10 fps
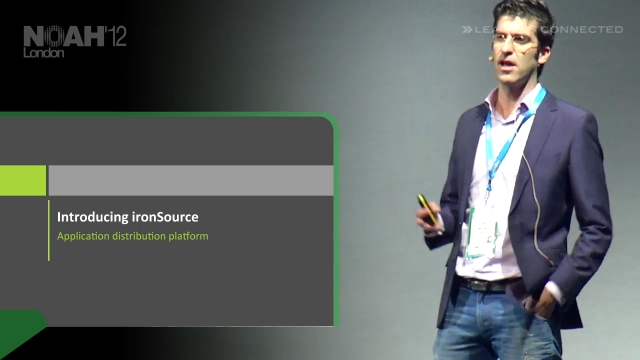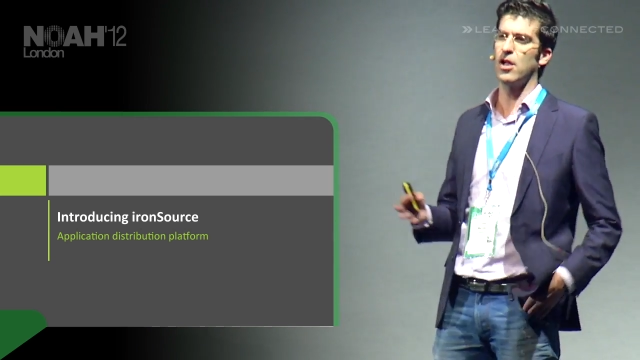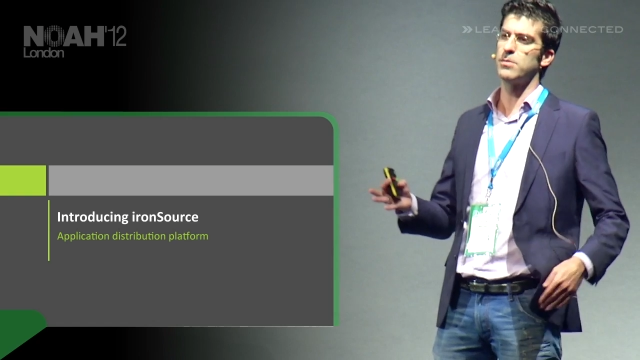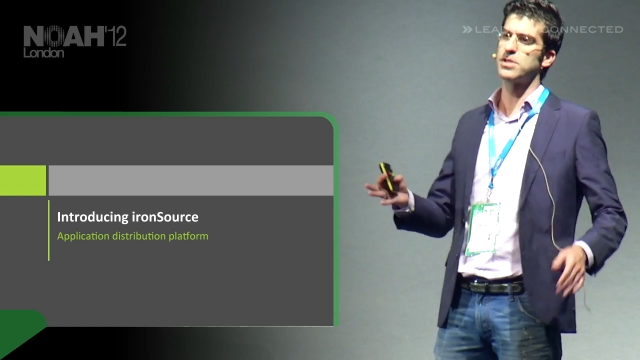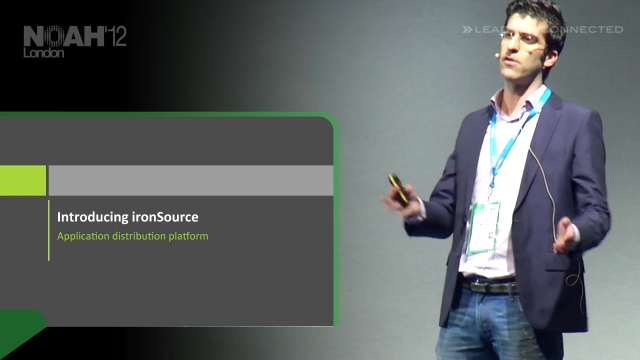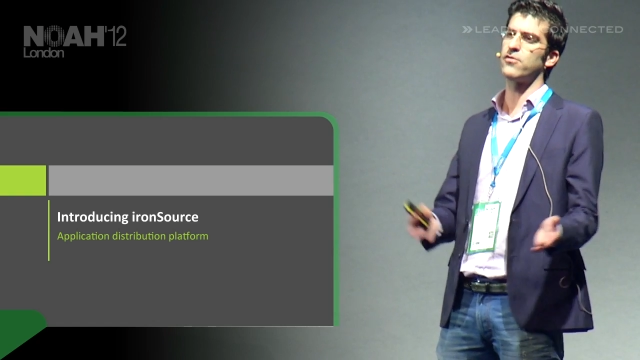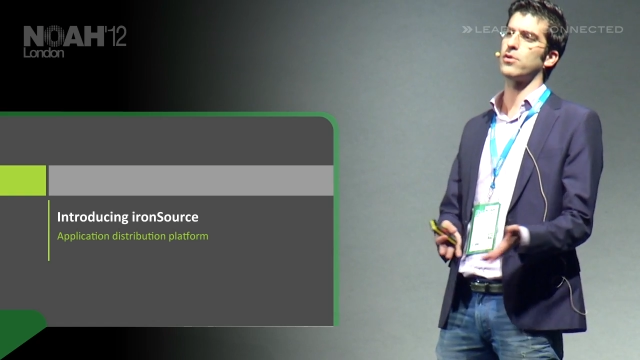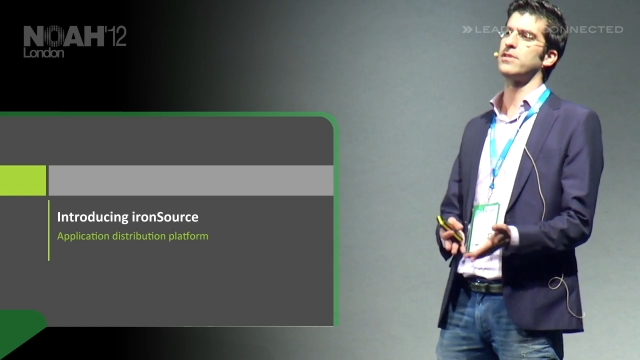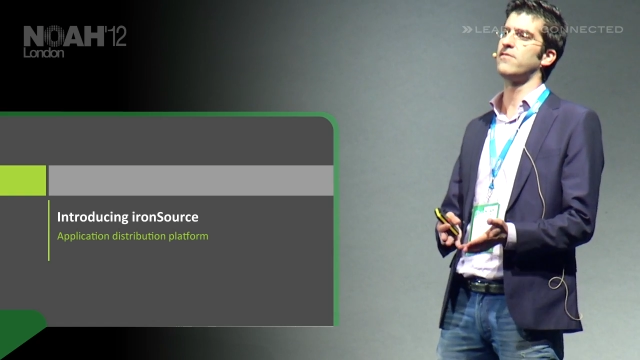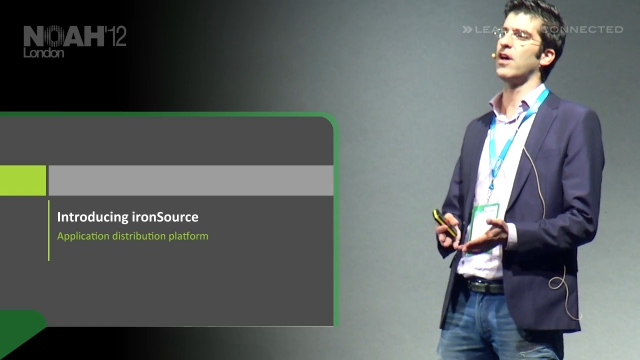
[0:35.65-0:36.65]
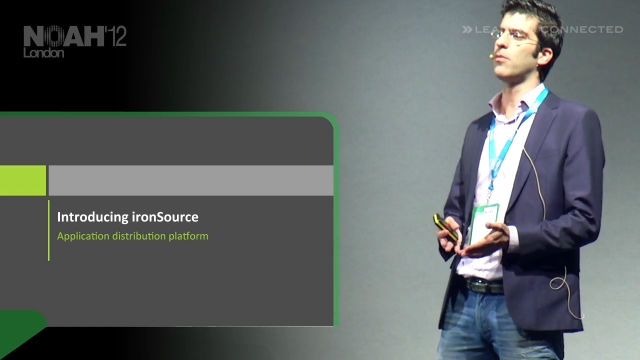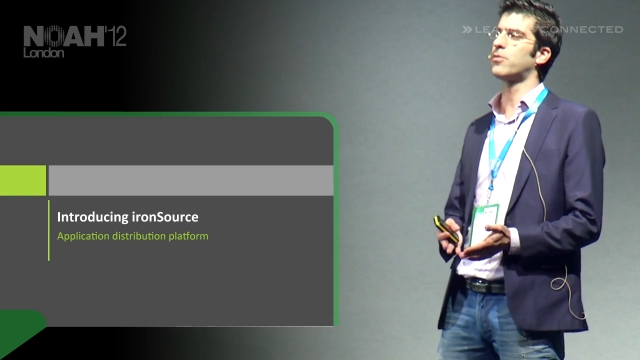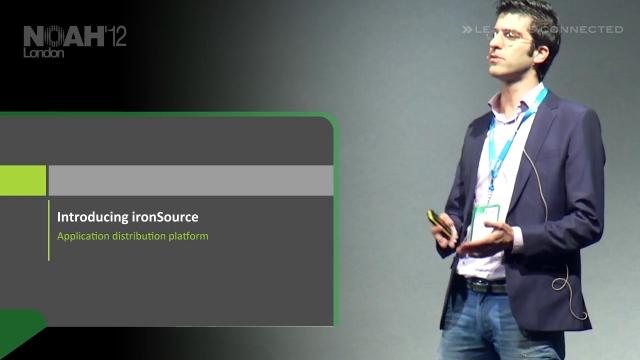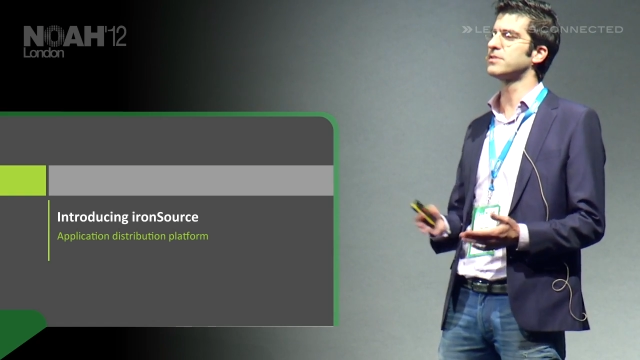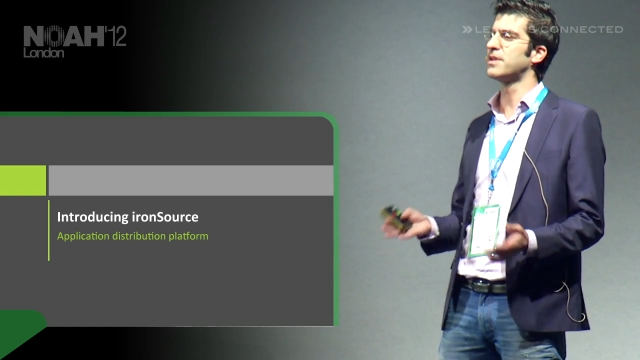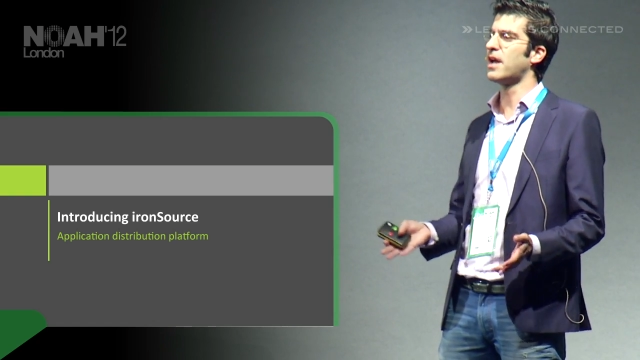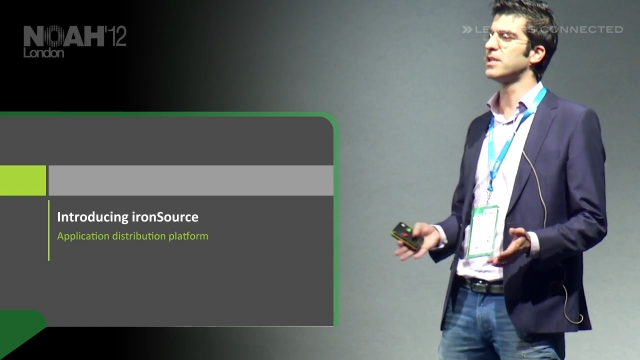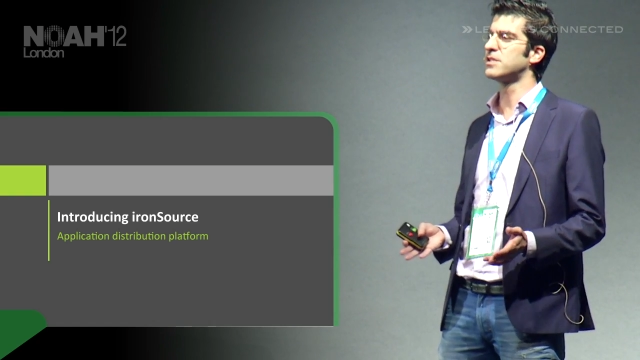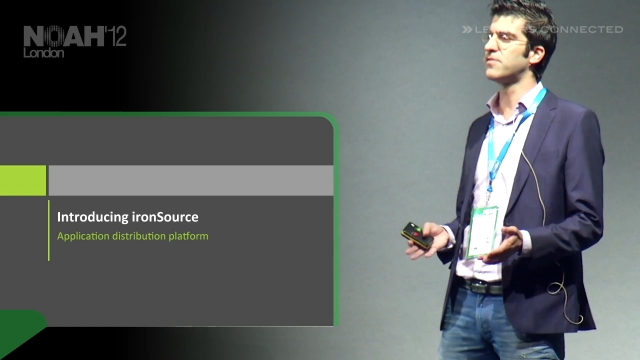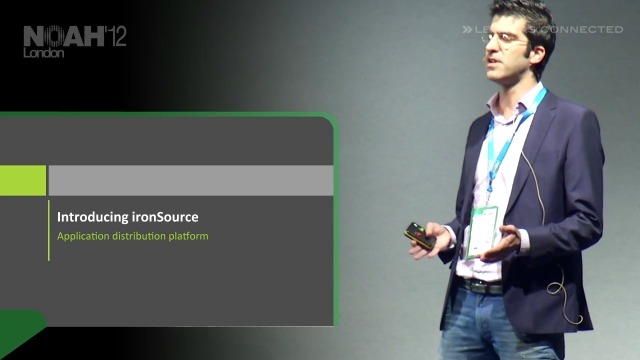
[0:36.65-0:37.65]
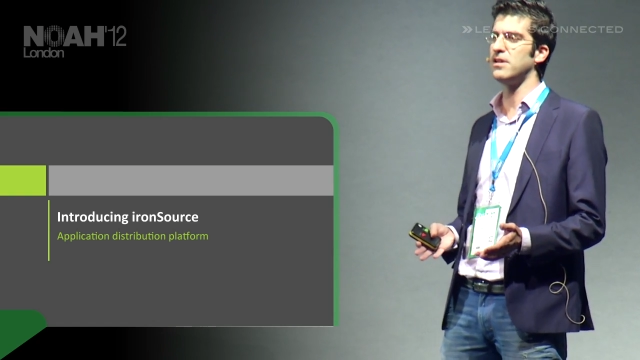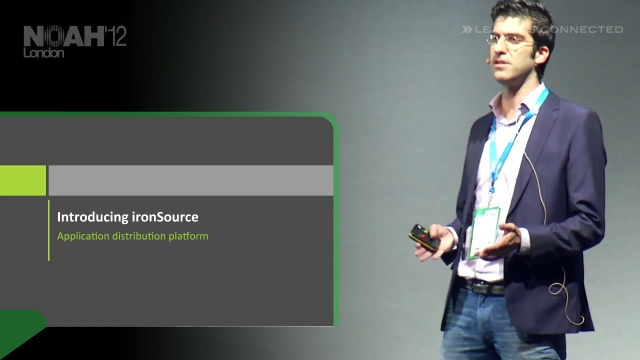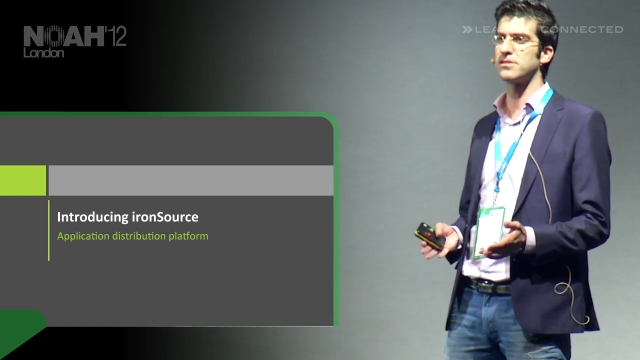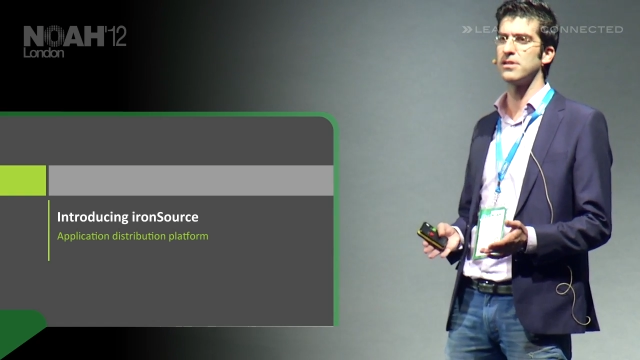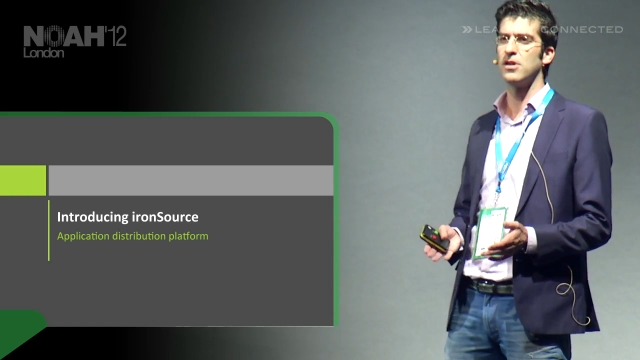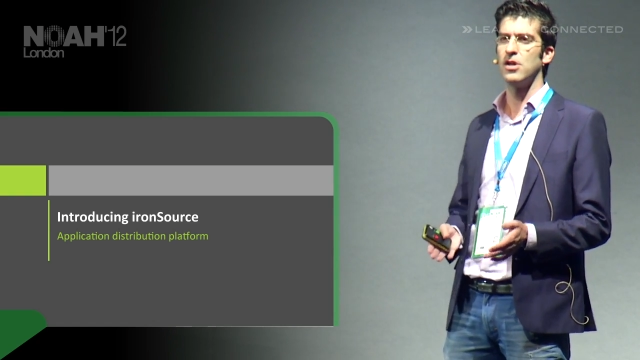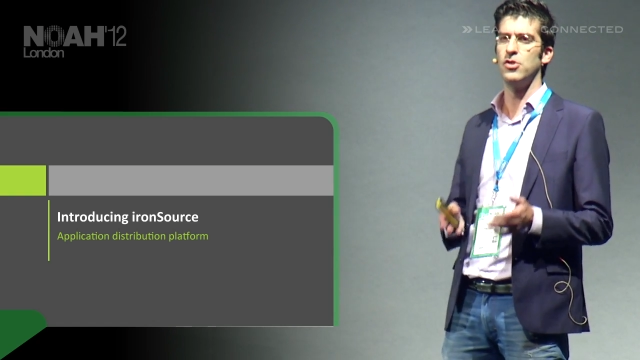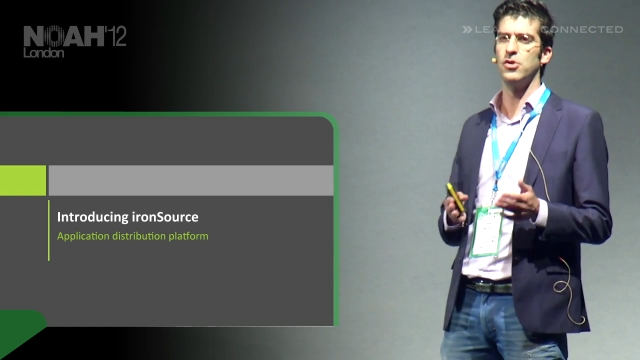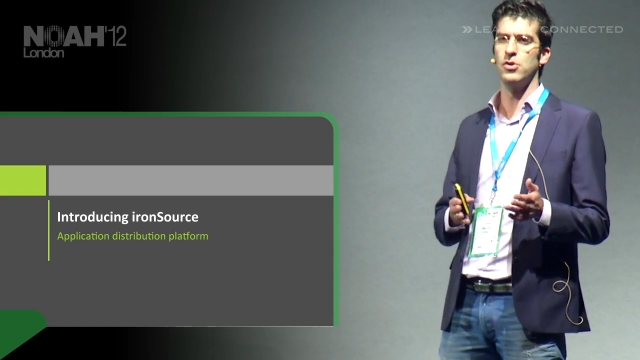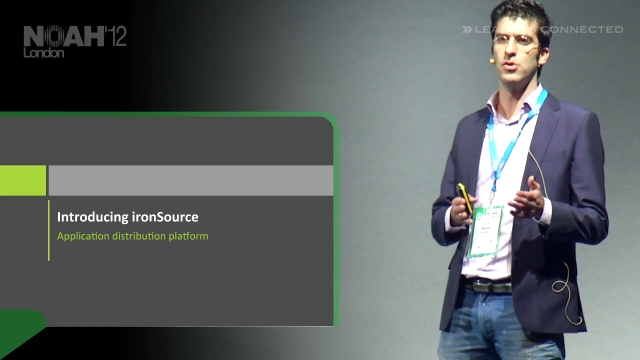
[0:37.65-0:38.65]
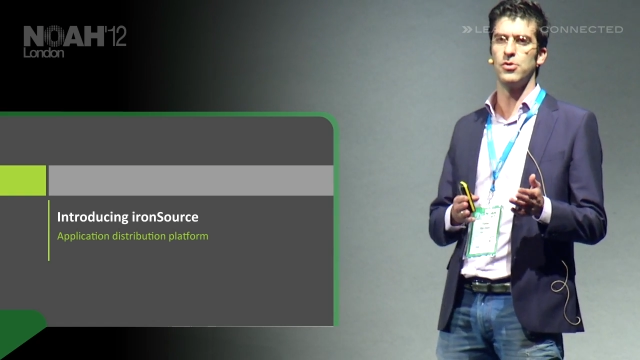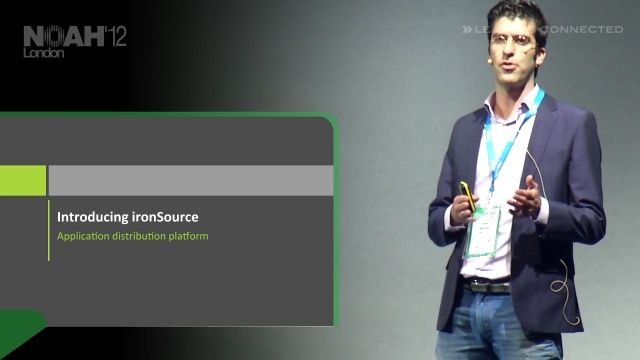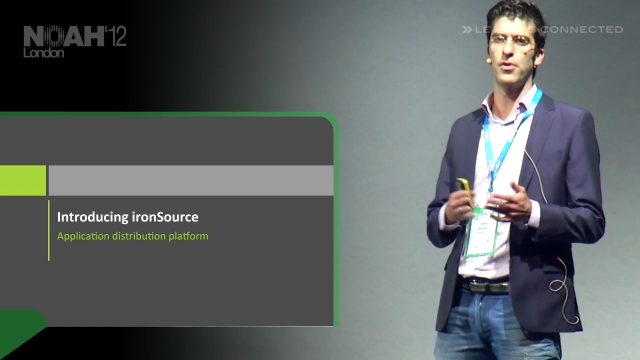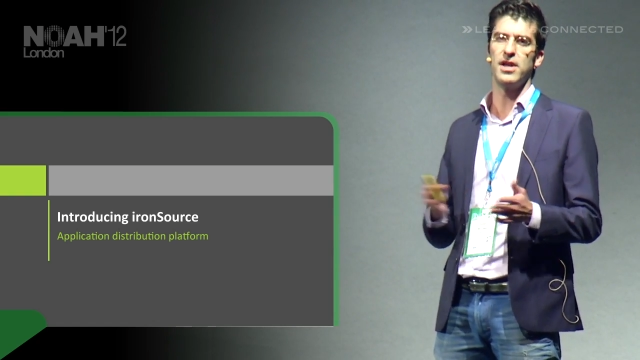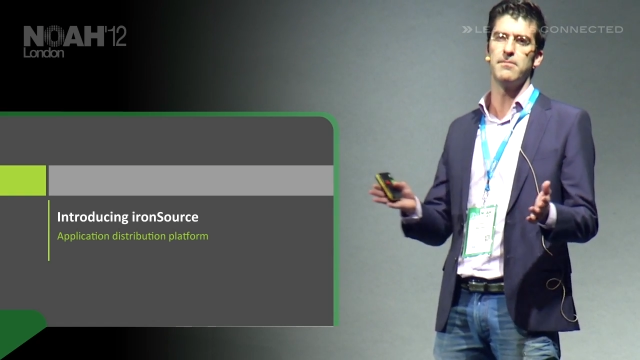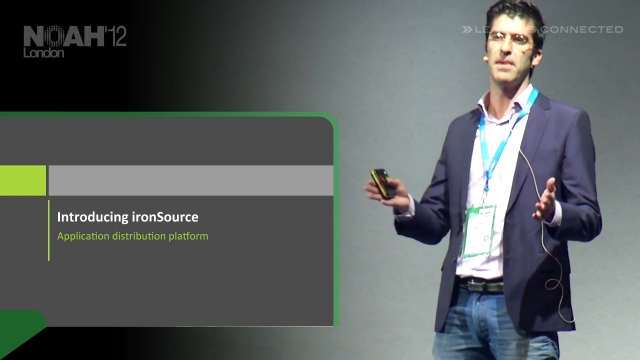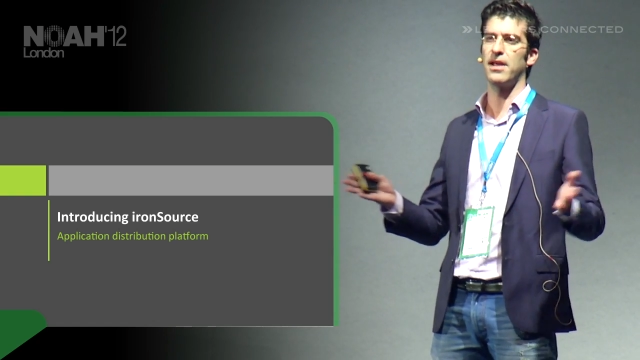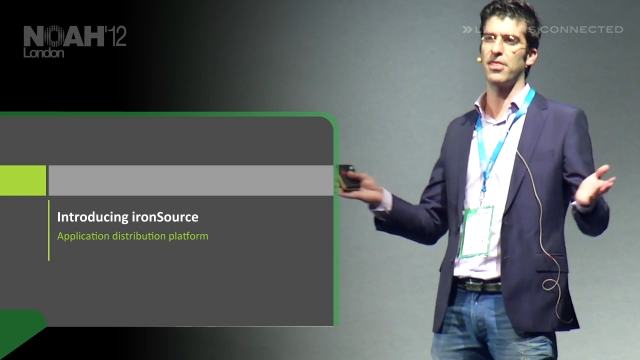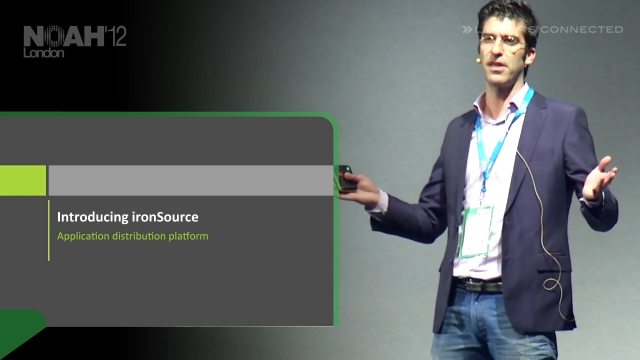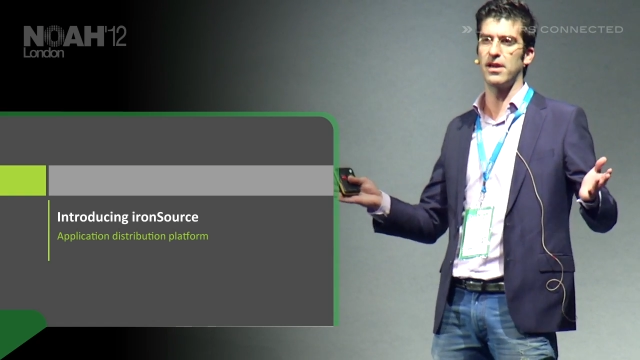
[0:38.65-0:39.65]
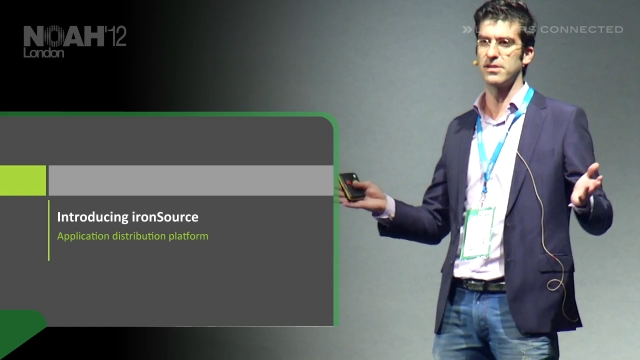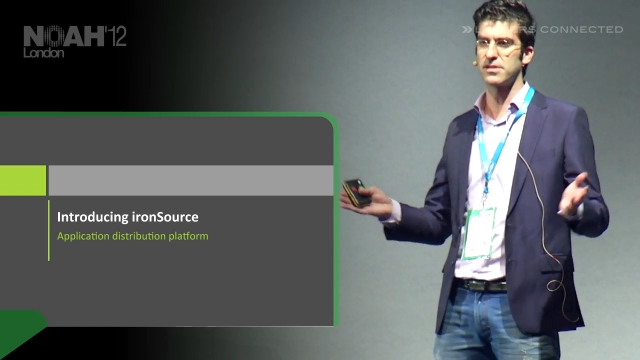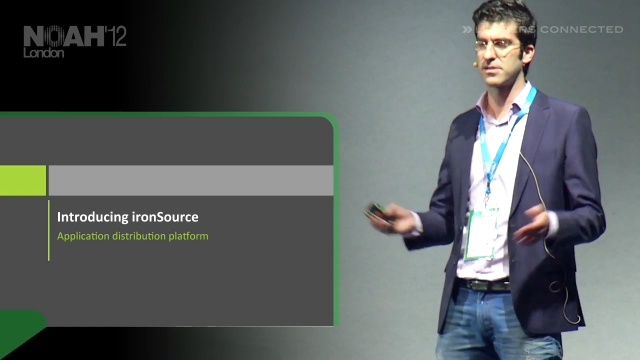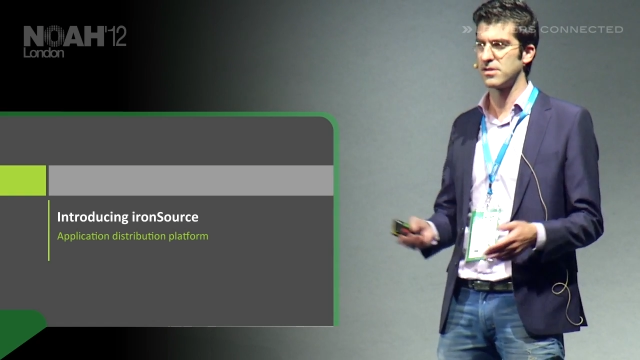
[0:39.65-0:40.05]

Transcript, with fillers: help software developers and ISVs do three main things.